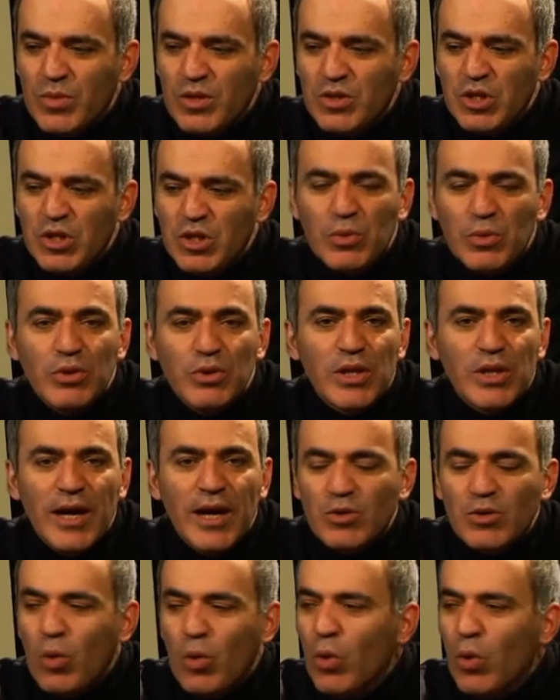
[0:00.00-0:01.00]
seriously
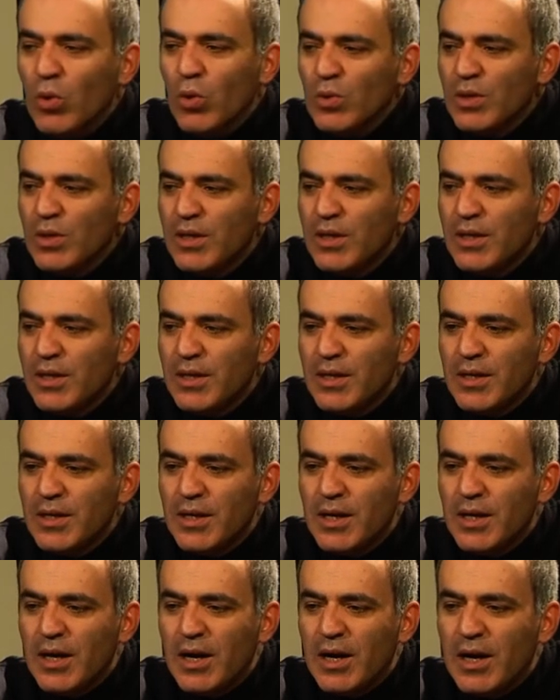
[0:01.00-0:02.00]
at all
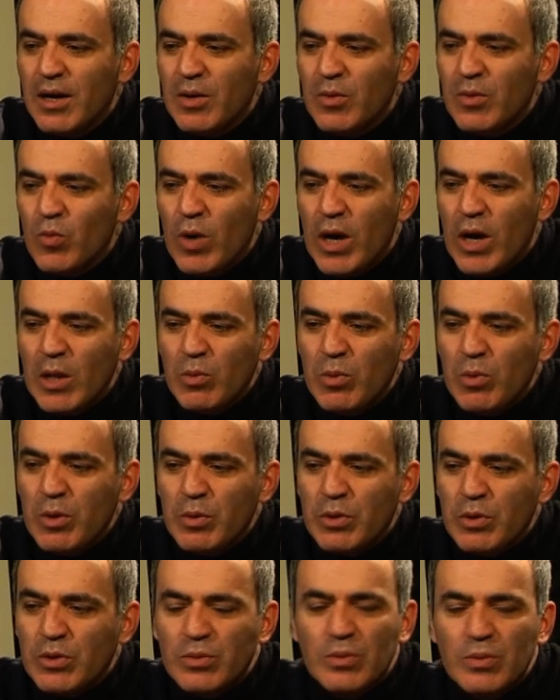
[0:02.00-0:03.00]
while we
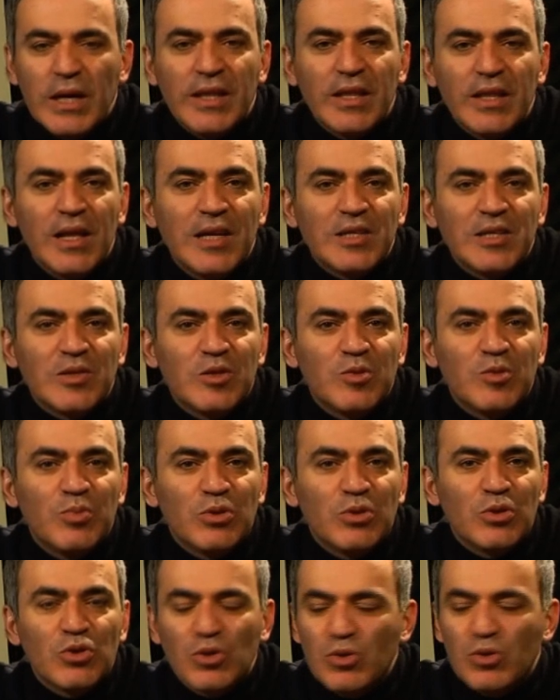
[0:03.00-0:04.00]
were analyzing this
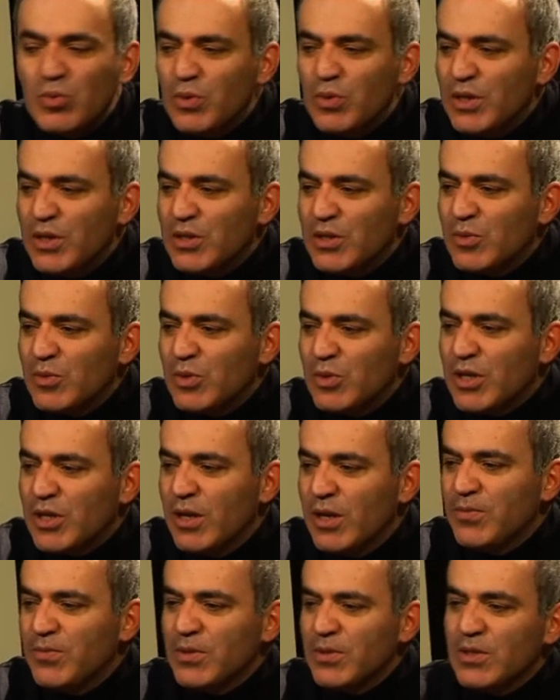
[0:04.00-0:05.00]
position with
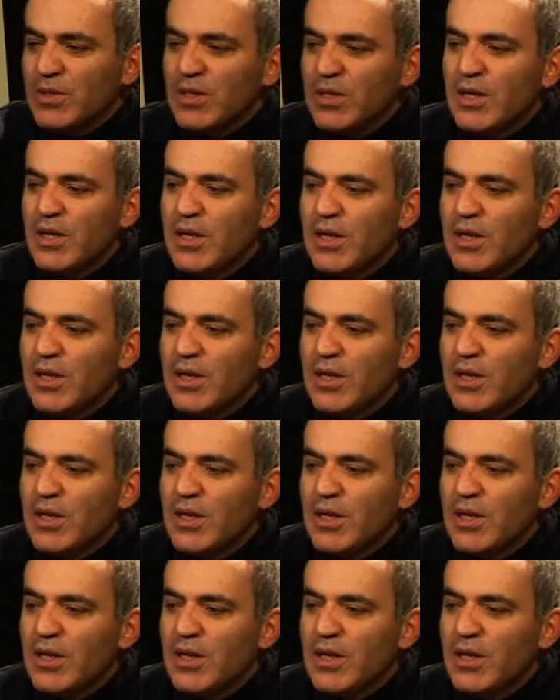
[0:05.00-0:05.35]
Gelfand,